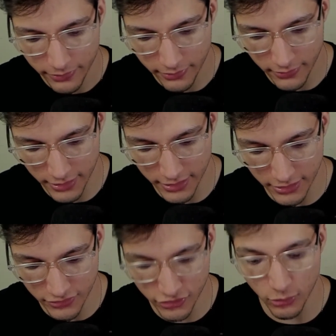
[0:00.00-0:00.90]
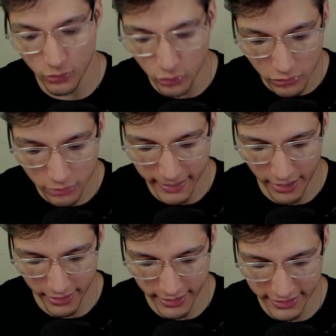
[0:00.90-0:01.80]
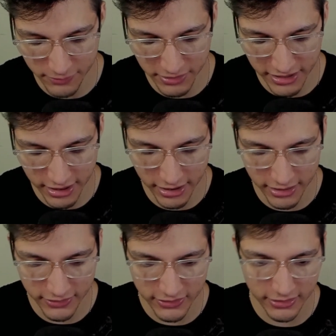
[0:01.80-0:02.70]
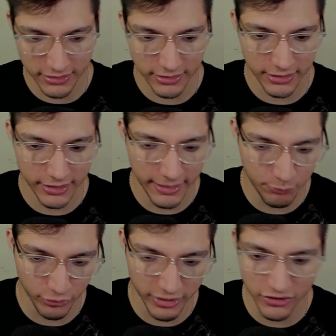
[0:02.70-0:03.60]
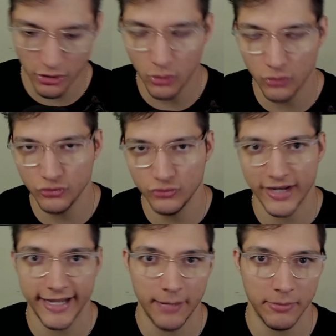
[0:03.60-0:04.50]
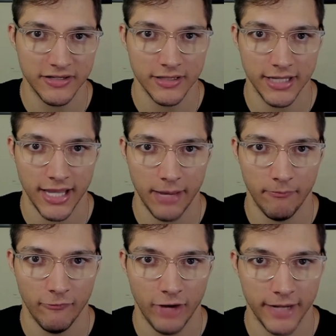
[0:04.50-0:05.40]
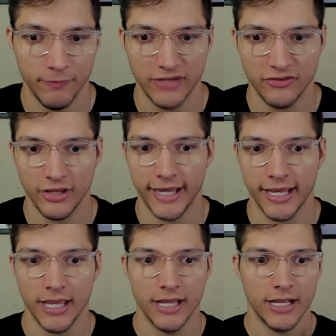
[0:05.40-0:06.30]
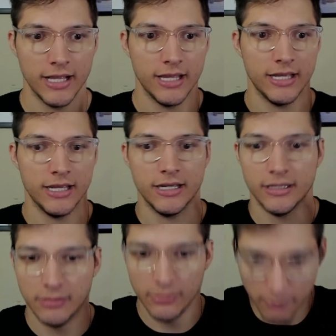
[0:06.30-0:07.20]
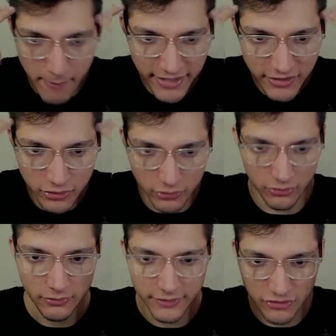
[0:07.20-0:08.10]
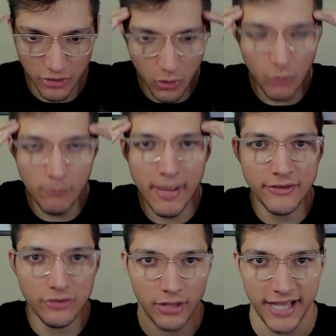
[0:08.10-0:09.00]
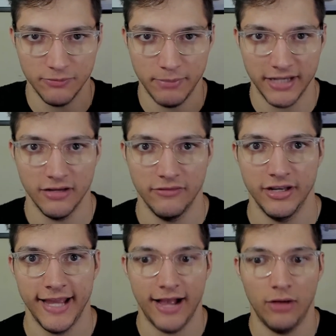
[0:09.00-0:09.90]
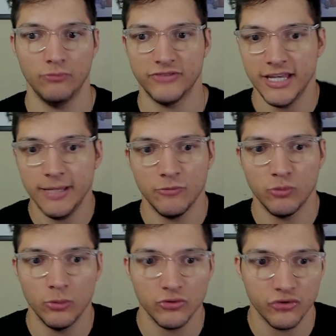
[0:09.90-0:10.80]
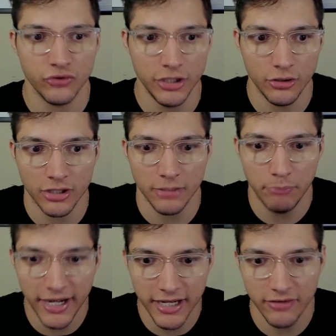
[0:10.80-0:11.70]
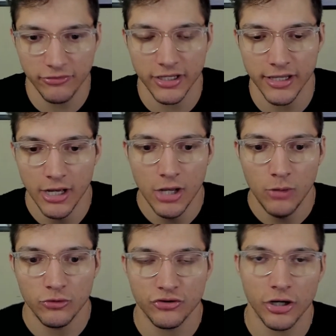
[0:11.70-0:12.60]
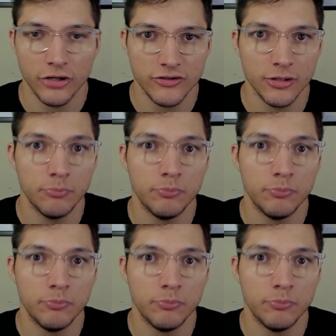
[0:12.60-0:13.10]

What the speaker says: is so cool about it, is because it brings a whole new dynamic to the game, right? It's like mental. There's a whole mental aspect of it now. Teams will, competitively will start to